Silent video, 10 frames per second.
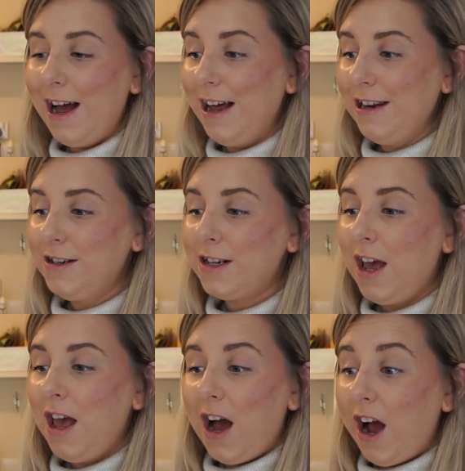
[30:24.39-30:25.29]
And
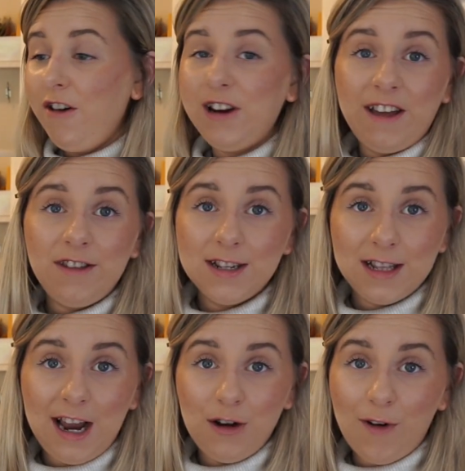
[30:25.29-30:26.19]
I already had this
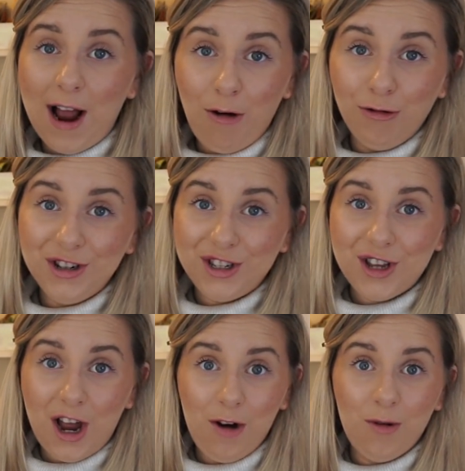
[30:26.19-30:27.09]
lying around,
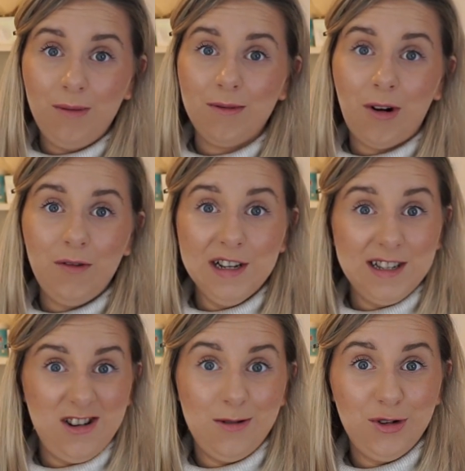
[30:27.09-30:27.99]
so
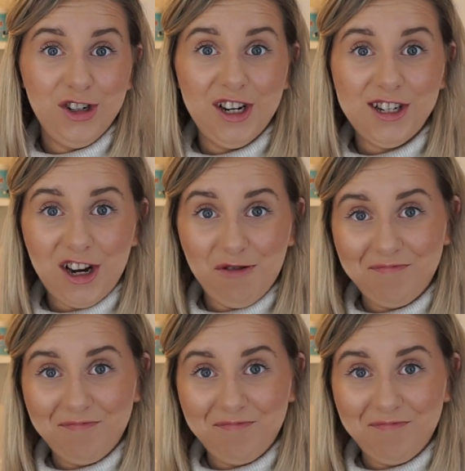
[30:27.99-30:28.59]
obviously on a budget too.